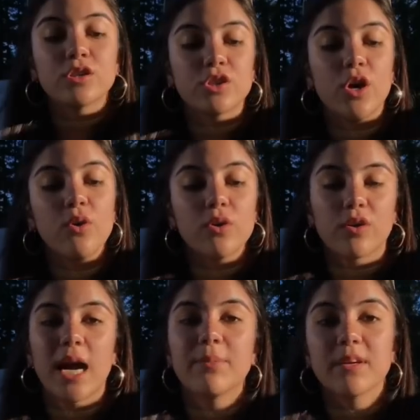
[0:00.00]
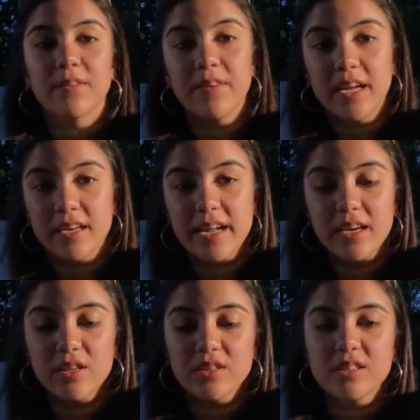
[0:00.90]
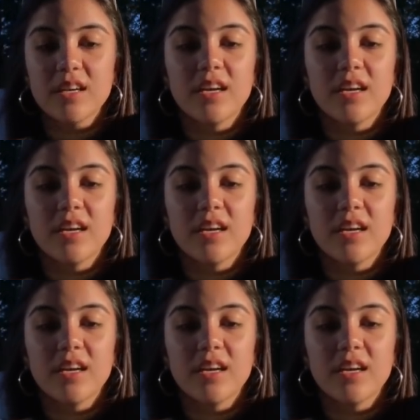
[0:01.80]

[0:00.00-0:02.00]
So grab your fake nails,